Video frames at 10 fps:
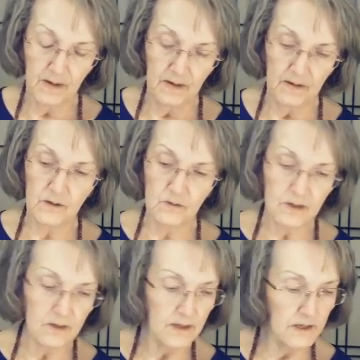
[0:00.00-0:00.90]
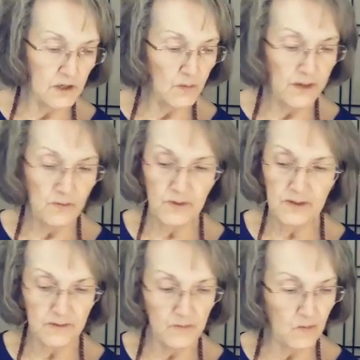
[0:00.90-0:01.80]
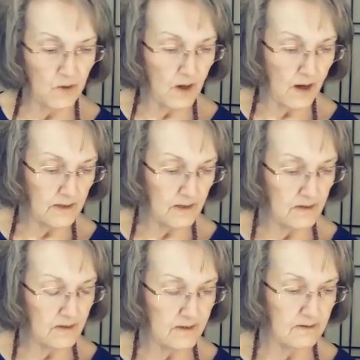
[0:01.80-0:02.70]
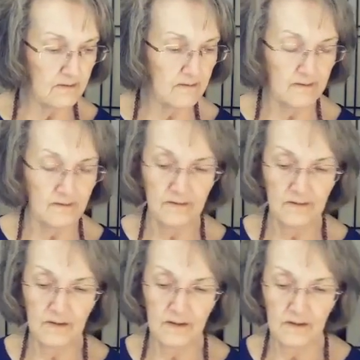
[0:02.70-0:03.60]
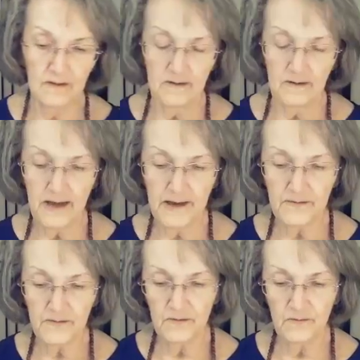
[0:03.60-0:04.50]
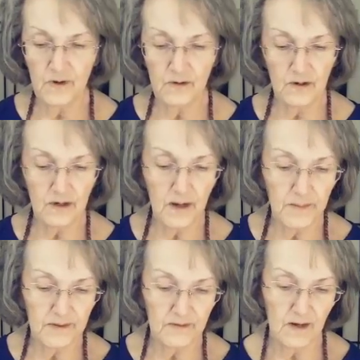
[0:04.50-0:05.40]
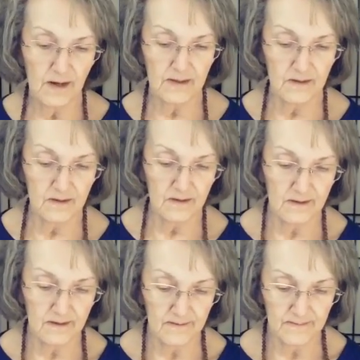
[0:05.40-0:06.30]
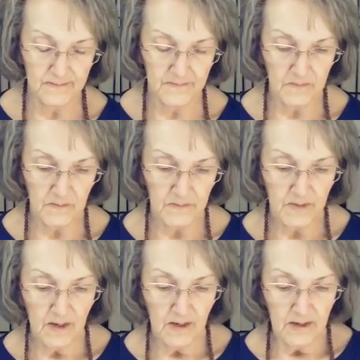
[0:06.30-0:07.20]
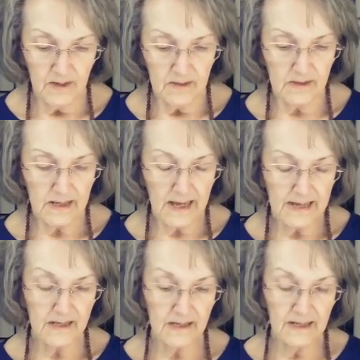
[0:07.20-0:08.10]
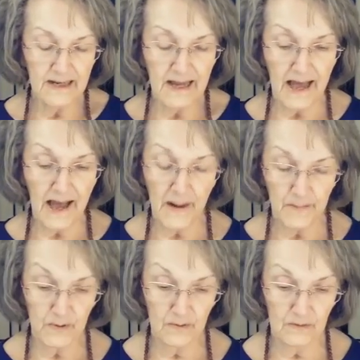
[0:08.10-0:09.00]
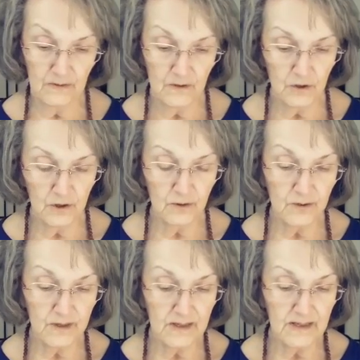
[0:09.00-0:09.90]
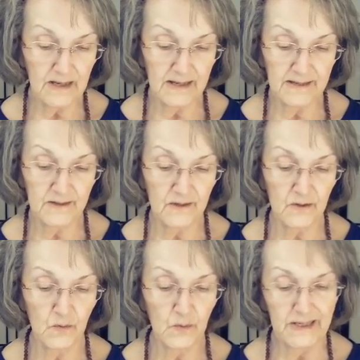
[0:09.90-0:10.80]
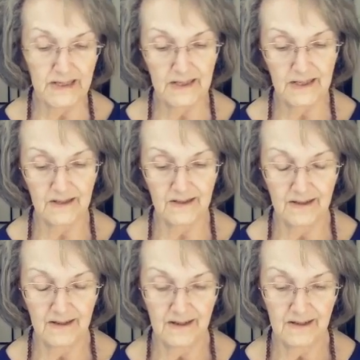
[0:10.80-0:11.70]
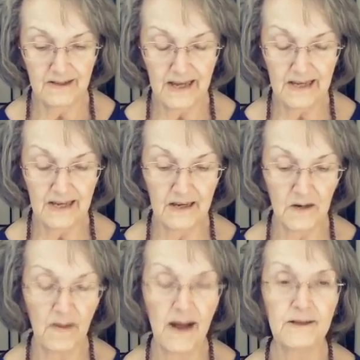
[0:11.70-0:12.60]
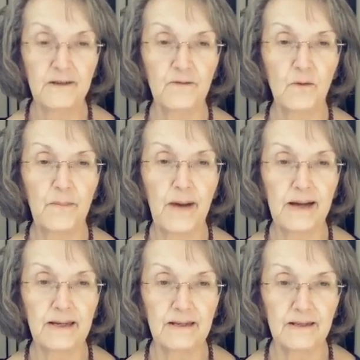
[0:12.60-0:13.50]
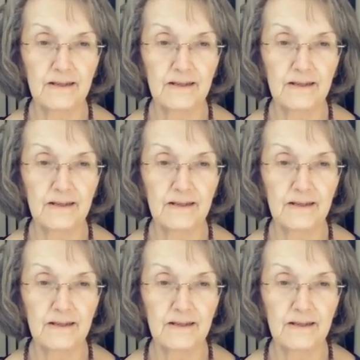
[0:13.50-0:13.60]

So continuing with some more gathas, Catherine wrote a couple of gathas. Slicing an apple, juicy and sweet, taking a mindful bite,